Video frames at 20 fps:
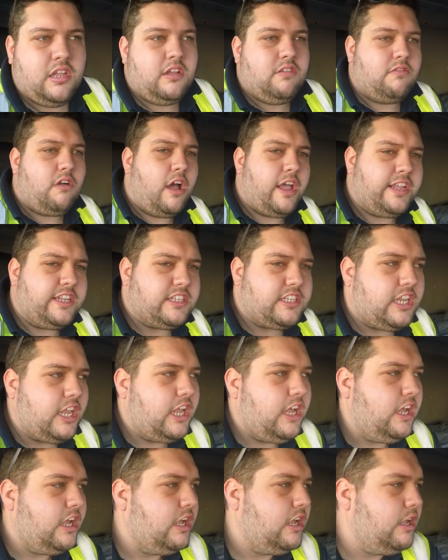Right,
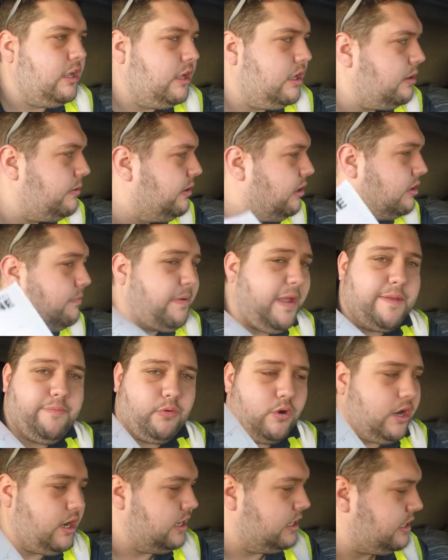we've got the
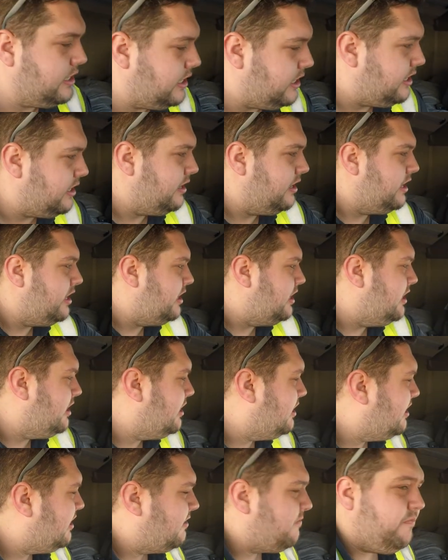paperwork.
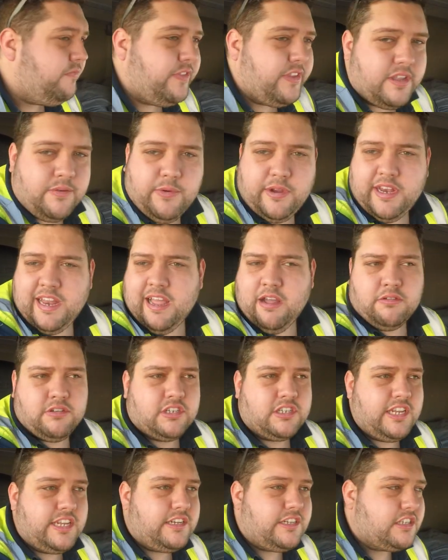We now
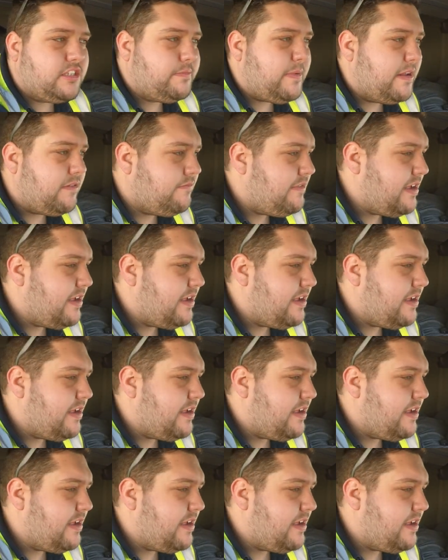just need to spin